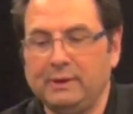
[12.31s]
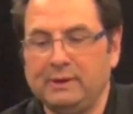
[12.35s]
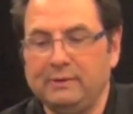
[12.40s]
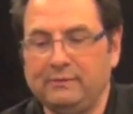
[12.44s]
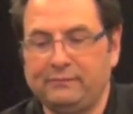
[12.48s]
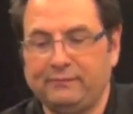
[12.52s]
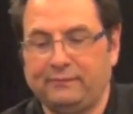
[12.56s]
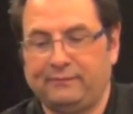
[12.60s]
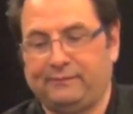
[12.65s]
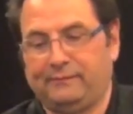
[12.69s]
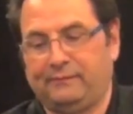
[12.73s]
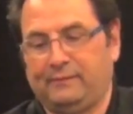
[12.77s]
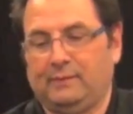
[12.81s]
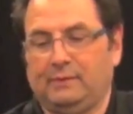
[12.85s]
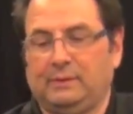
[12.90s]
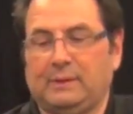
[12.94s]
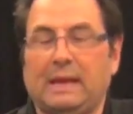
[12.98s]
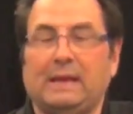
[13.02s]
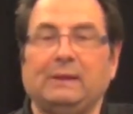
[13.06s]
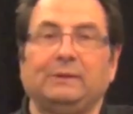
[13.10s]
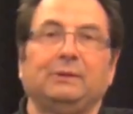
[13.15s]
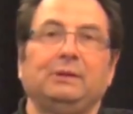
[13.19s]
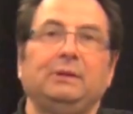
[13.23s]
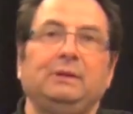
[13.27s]
Reef
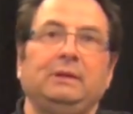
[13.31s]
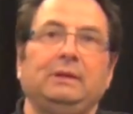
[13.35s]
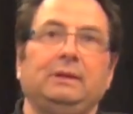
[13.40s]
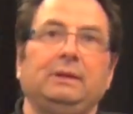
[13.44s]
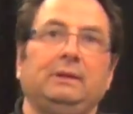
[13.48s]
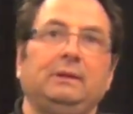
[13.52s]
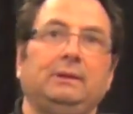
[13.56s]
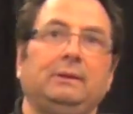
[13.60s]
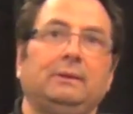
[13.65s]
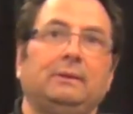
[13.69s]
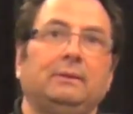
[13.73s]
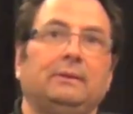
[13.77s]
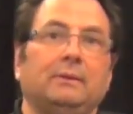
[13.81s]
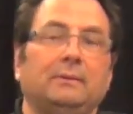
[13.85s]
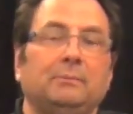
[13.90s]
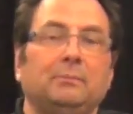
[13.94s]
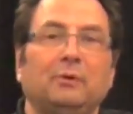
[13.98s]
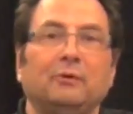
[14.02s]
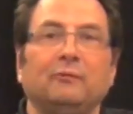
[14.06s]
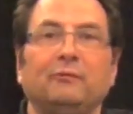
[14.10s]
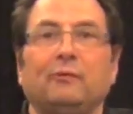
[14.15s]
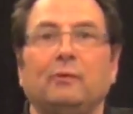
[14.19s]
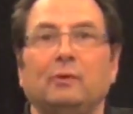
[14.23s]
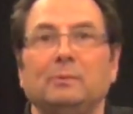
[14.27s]
LED
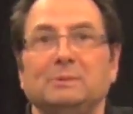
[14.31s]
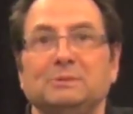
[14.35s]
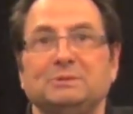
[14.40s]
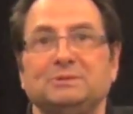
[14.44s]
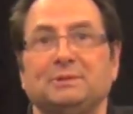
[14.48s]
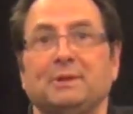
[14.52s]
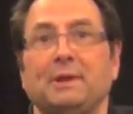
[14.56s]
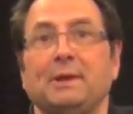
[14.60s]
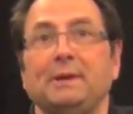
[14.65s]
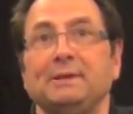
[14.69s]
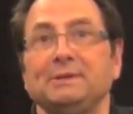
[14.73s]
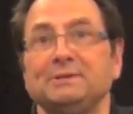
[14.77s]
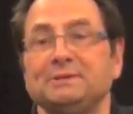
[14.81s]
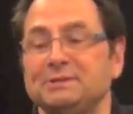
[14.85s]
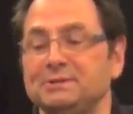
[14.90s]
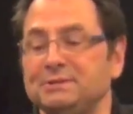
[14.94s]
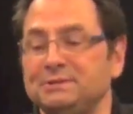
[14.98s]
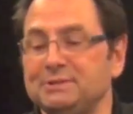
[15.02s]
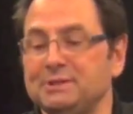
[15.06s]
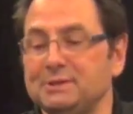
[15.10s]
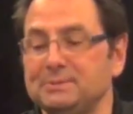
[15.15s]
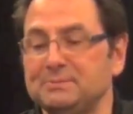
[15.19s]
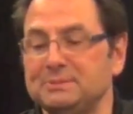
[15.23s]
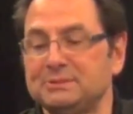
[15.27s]
performance lighting
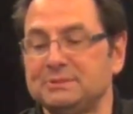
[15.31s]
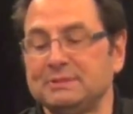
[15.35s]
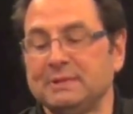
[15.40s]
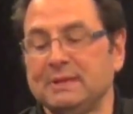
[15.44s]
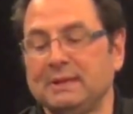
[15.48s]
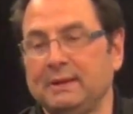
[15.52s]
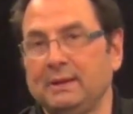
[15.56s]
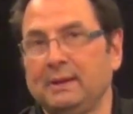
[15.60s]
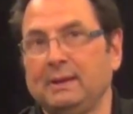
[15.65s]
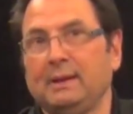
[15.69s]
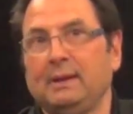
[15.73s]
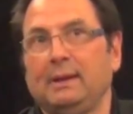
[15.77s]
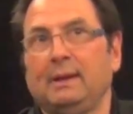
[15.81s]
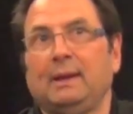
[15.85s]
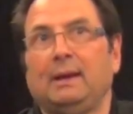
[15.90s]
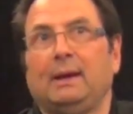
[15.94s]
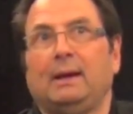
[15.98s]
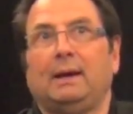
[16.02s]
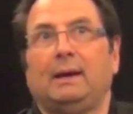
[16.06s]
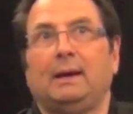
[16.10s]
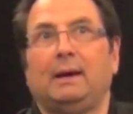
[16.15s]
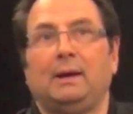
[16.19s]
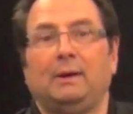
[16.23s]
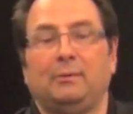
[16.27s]
systems.
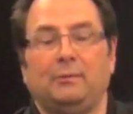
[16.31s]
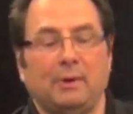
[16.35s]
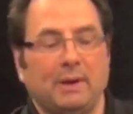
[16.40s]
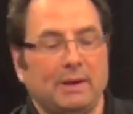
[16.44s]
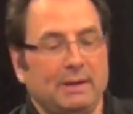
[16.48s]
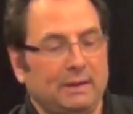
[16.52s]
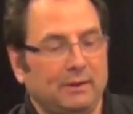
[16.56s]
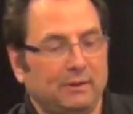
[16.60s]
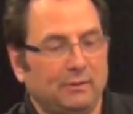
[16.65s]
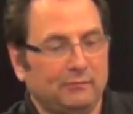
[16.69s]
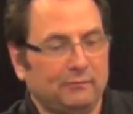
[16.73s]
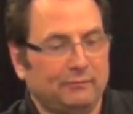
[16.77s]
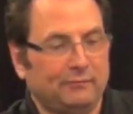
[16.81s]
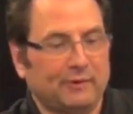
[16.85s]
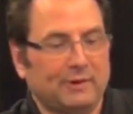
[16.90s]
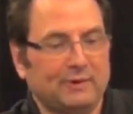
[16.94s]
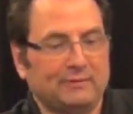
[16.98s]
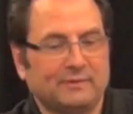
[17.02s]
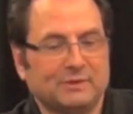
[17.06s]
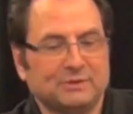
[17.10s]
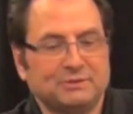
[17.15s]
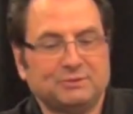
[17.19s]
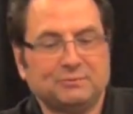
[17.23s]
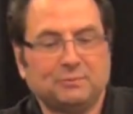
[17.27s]
Right here in
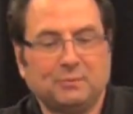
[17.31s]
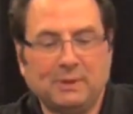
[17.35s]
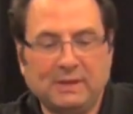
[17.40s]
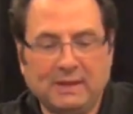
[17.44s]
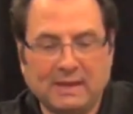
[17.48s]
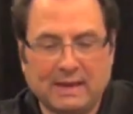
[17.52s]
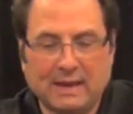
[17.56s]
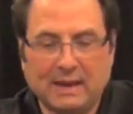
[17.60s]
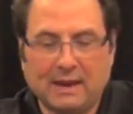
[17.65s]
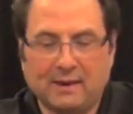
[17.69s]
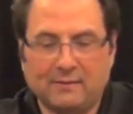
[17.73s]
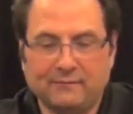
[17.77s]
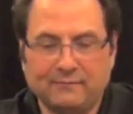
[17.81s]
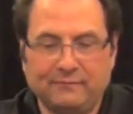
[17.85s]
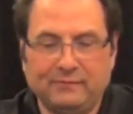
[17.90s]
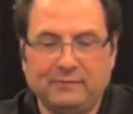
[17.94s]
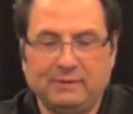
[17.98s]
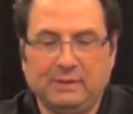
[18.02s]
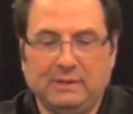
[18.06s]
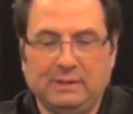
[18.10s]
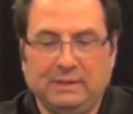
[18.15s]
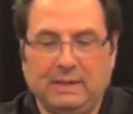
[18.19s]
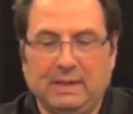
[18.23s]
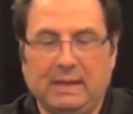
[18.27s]
front of us we have
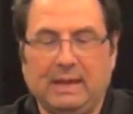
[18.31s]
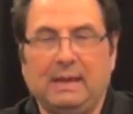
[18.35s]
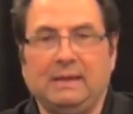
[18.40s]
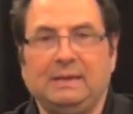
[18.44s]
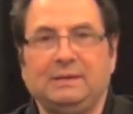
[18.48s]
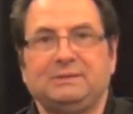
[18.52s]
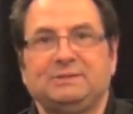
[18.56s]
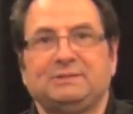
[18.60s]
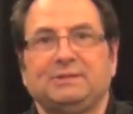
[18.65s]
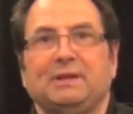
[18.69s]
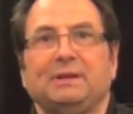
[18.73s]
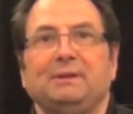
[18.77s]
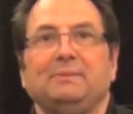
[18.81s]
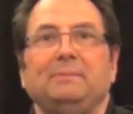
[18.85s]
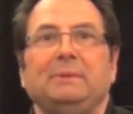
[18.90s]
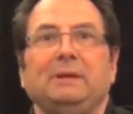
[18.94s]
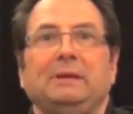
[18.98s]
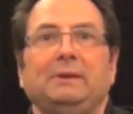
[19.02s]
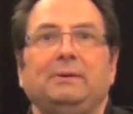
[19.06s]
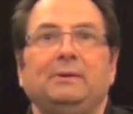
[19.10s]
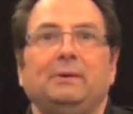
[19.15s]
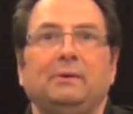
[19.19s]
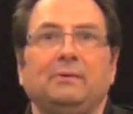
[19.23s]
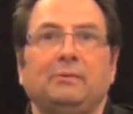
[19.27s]
the 80
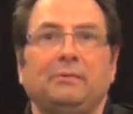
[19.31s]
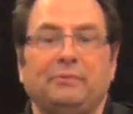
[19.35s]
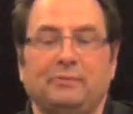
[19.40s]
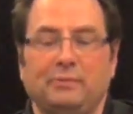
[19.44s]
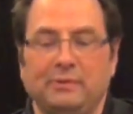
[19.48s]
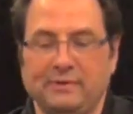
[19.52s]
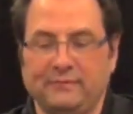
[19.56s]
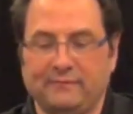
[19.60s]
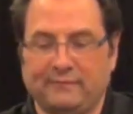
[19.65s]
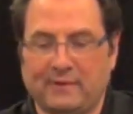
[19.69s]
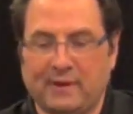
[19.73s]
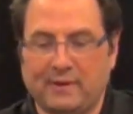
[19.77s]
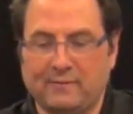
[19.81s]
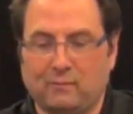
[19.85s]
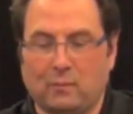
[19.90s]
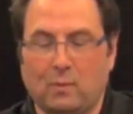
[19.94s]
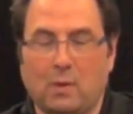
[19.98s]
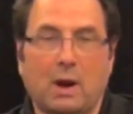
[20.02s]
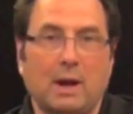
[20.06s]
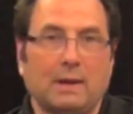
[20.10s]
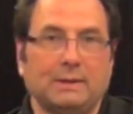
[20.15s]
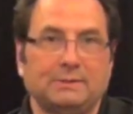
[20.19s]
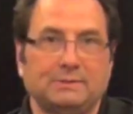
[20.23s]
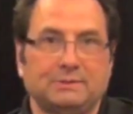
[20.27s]
centimeter 35
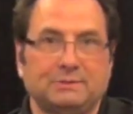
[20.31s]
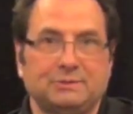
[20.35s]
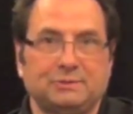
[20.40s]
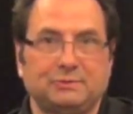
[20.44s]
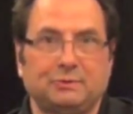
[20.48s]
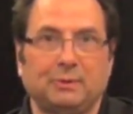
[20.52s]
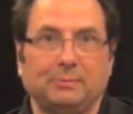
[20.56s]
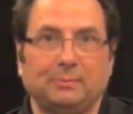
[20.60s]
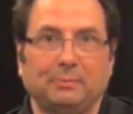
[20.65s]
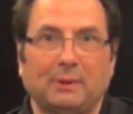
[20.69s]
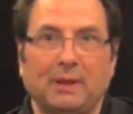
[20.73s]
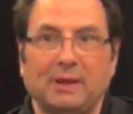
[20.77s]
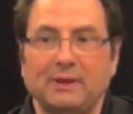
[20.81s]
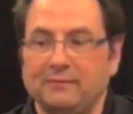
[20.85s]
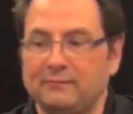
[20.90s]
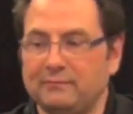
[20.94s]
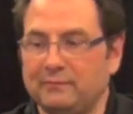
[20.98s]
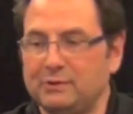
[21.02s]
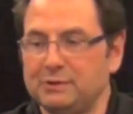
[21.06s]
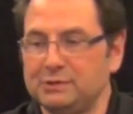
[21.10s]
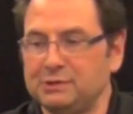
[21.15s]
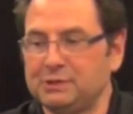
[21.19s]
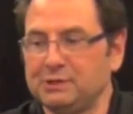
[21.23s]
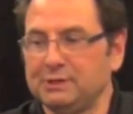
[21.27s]
watt strip light
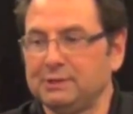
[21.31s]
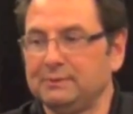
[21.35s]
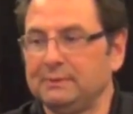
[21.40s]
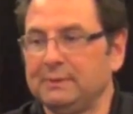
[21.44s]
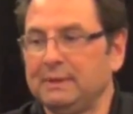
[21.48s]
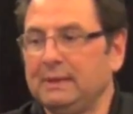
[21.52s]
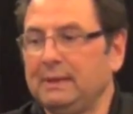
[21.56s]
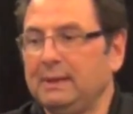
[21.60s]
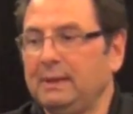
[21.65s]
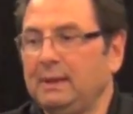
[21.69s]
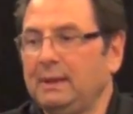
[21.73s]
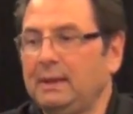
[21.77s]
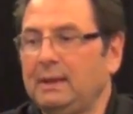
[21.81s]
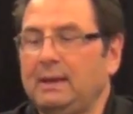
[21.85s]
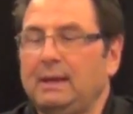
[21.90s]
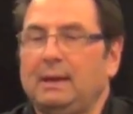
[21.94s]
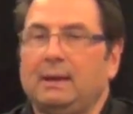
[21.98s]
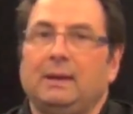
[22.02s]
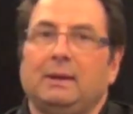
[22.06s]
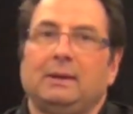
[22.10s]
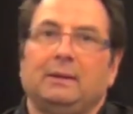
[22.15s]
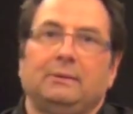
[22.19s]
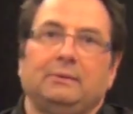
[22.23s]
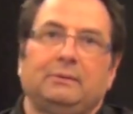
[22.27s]
version,
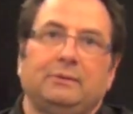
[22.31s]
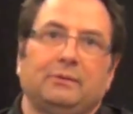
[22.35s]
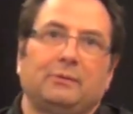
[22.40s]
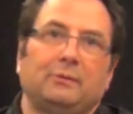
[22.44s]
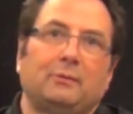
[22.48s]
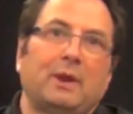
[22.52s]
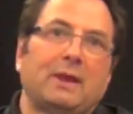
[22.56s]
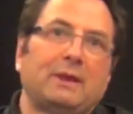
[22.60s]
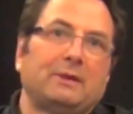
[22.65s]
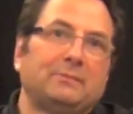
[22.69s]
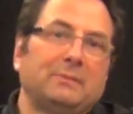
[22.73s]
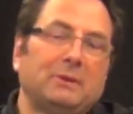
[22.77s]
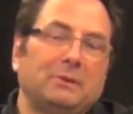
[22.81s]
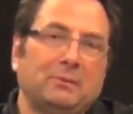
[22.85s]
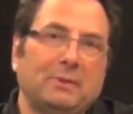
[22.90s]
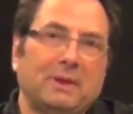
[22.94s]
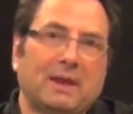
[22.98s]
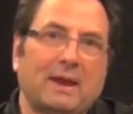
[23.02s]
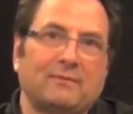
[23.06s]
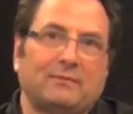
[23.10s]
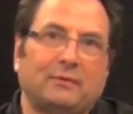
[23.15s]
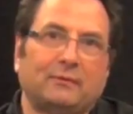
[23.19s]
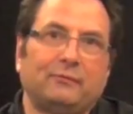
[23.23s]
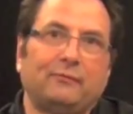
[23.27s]
and to the right of me we
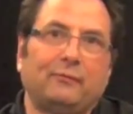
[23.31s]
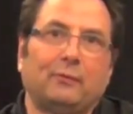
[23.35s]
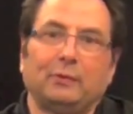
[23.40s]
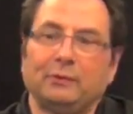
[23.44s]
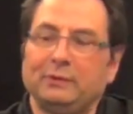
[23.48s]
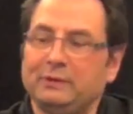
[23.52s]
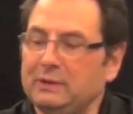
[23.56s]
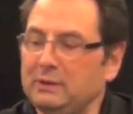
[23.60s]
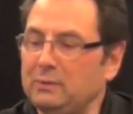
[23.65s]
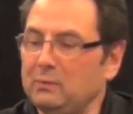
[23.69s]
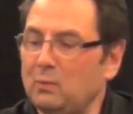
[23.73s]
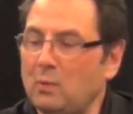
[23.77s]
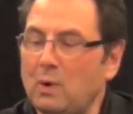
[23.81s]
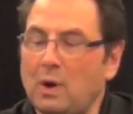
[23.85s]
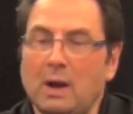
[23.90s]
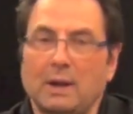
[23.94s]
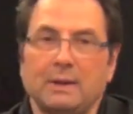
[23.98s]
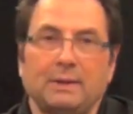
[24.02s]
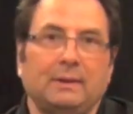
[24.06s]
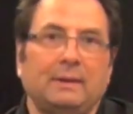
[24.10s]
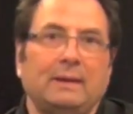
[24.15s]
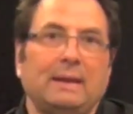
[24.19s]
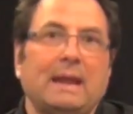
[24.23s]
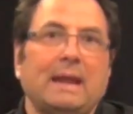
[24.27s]
have our 14
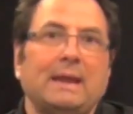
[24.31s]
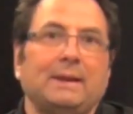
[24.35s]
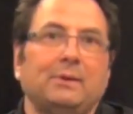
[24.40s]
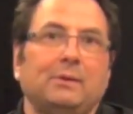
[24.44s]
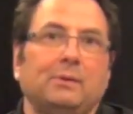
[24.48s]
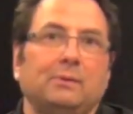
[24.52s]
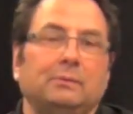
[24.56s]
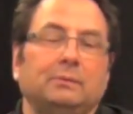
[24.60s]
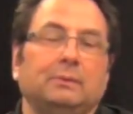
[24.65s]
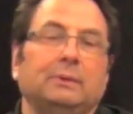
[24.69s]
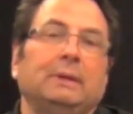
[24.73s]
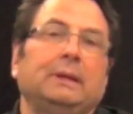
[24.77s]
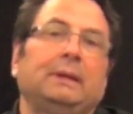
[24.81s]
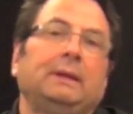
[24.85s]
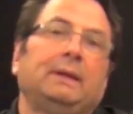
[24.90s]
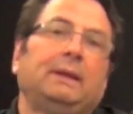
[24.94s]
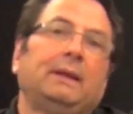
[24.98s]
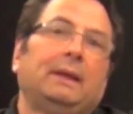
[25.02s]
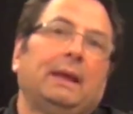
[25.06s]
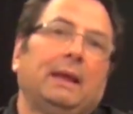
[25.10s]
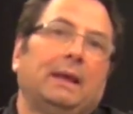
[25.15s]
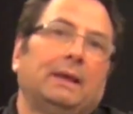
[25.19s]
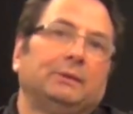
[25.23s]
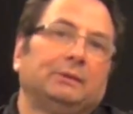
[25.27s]
watt nano
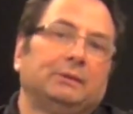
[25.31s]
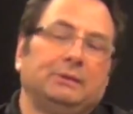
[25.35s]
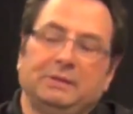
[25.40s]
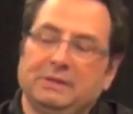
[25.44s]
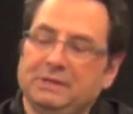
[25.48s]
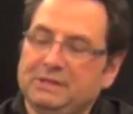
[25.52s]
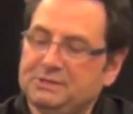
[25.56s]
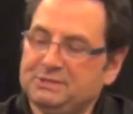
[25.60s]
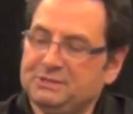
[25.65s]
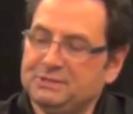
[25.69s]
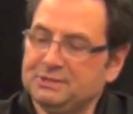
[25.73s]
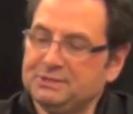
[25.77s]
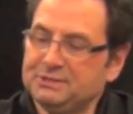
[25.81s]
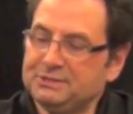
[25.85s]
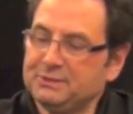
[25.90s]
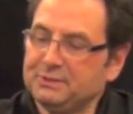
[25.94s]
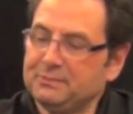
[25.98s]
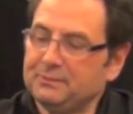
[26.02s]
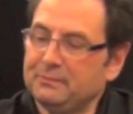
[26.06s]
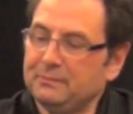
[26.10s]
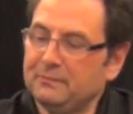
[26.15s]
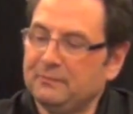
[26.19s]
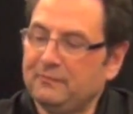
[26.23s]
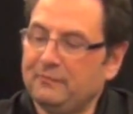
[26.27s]
LED
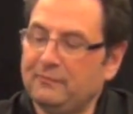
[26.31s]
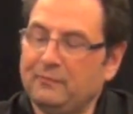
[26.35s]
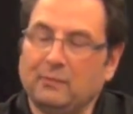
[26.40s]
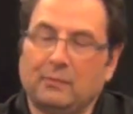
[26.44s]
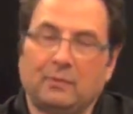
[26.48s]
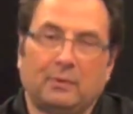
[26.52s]
system,